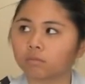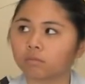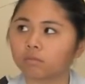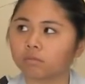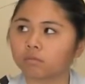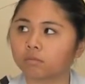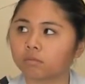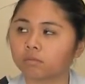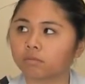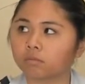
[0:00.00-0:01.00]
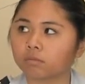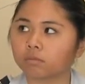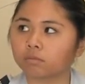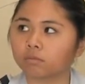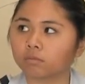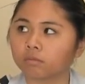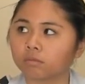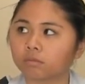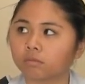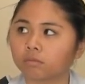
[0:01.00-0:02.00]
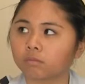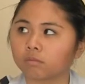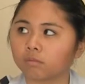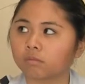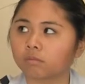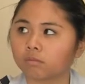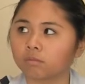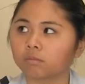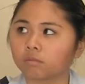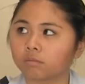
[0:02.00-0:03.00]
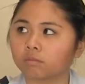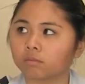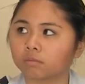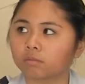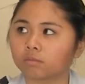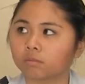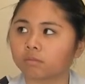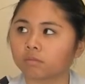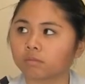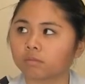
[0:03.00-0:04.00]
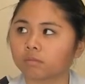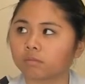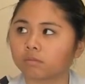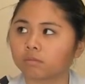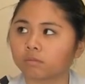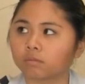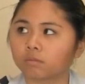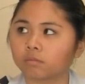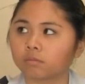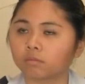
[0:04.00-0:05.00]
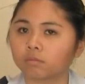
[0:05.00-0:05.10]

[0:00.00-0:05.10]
No words are spoken by the person on screen.